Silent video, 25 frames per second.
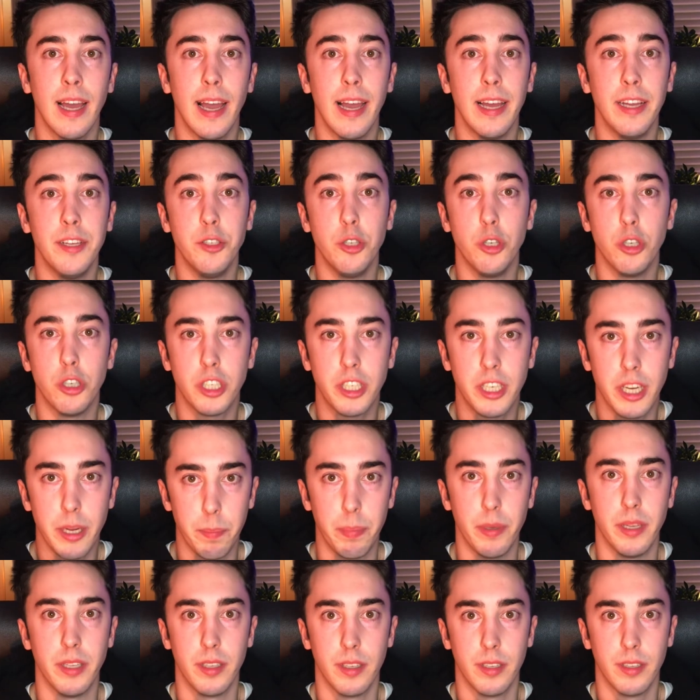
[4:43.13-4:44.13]
and you
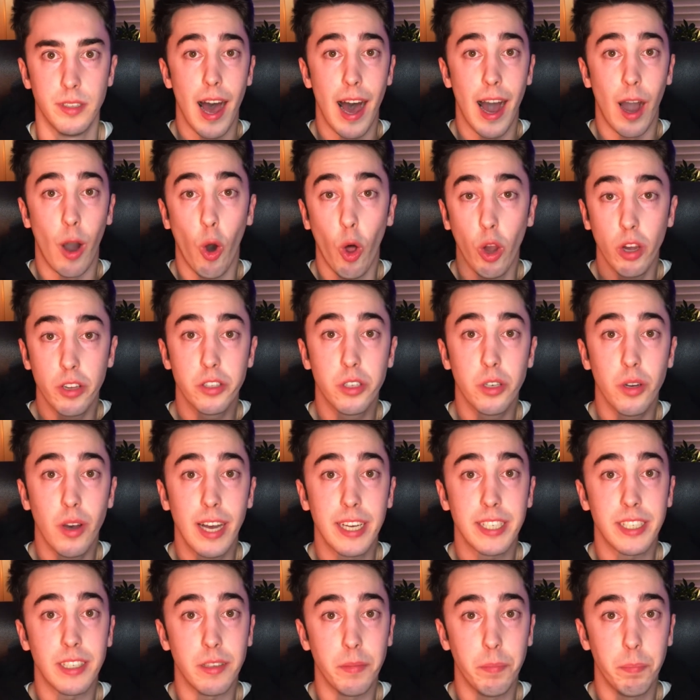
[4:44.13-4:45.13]
ship it. And also,
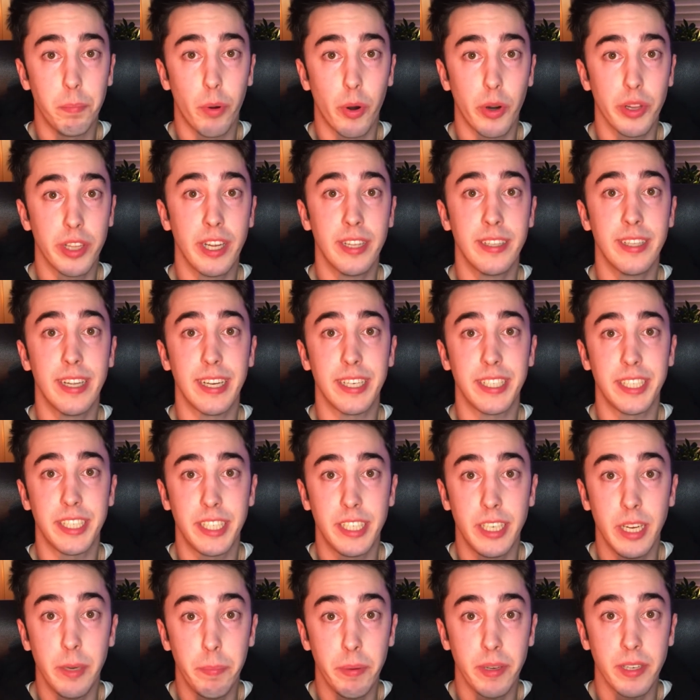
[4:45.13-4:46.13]
as important as
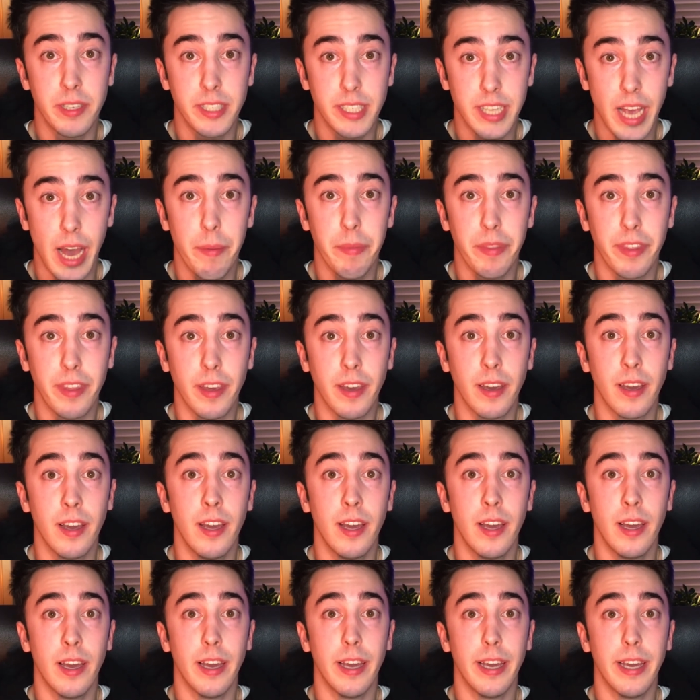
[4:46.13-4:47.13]
shipping something,
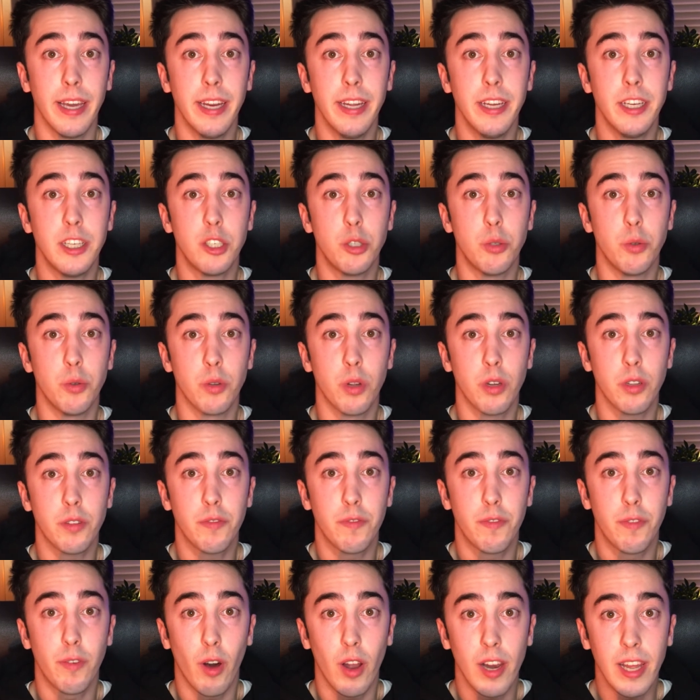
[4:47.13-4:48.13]
it is to not
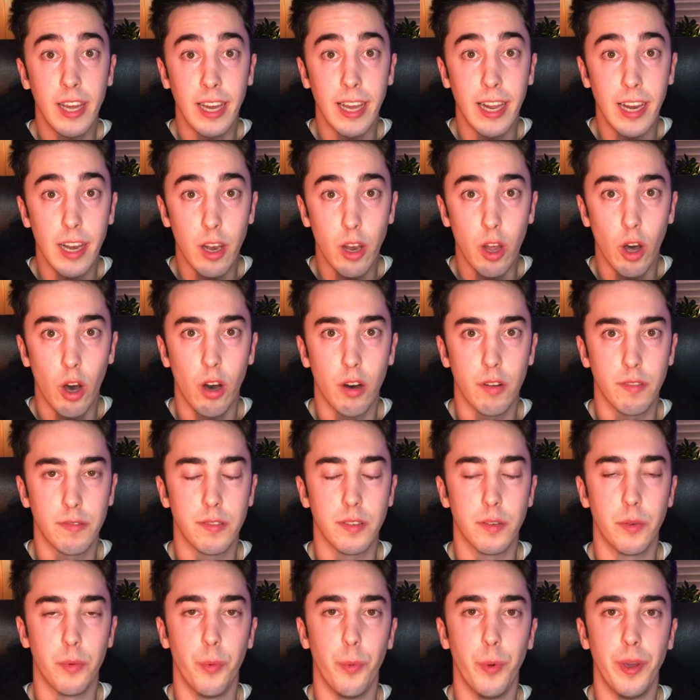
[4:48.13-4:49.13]
falling in love
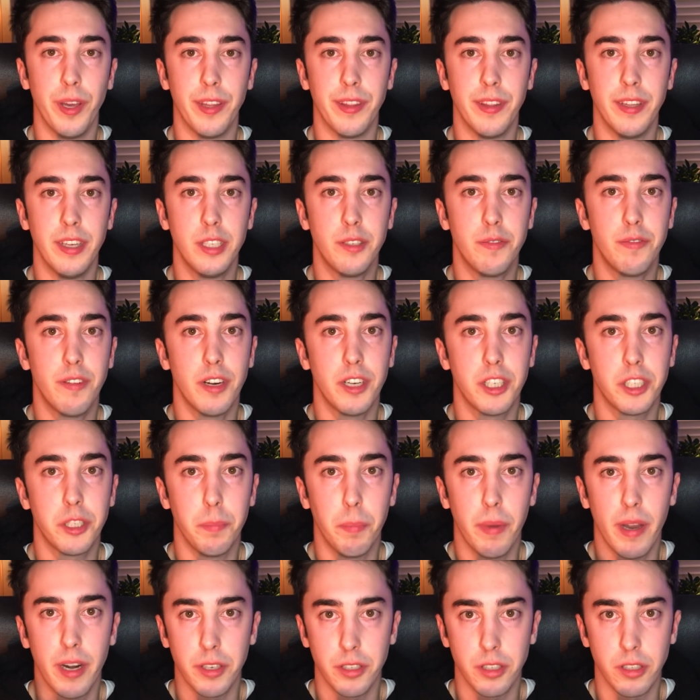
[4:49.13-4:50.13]
with this first
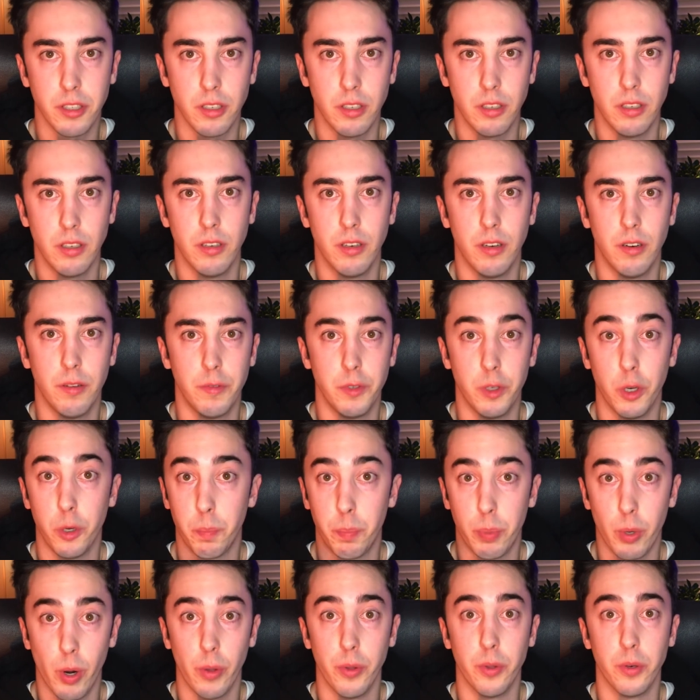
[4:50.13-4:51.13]
version of your
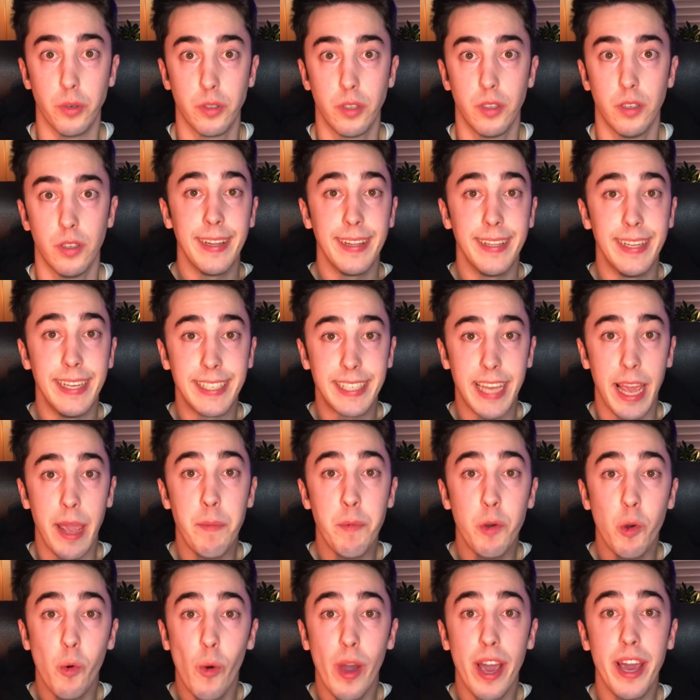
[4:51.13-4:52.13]
product. The
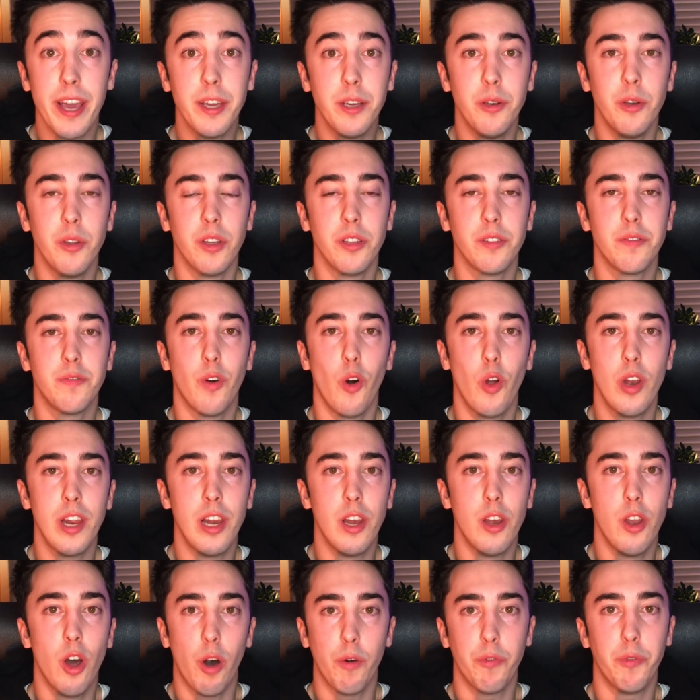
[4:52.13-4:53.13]
same way you don't fall
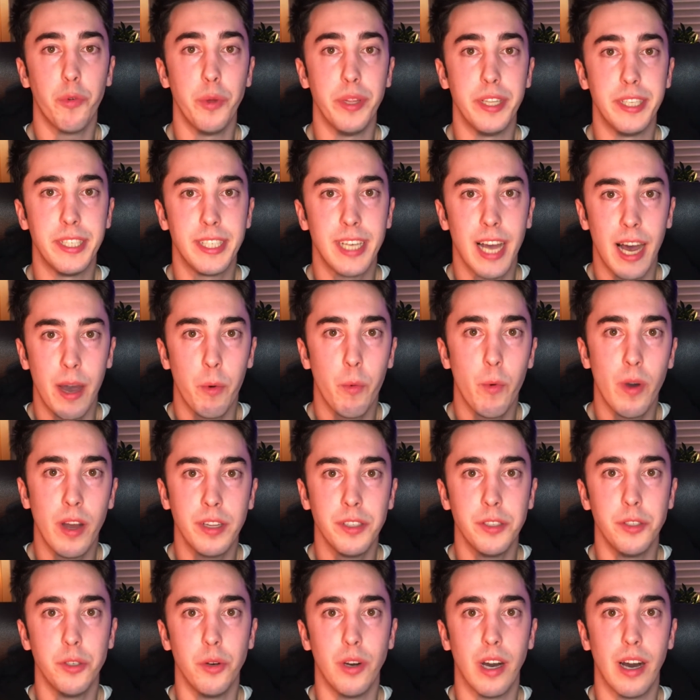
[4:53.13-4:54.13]
in love with
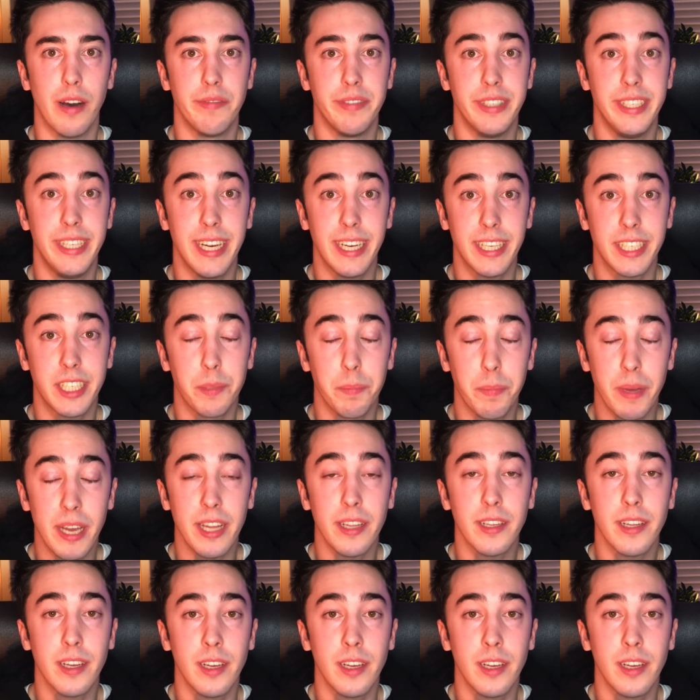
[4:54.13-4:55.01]
someone you have just met,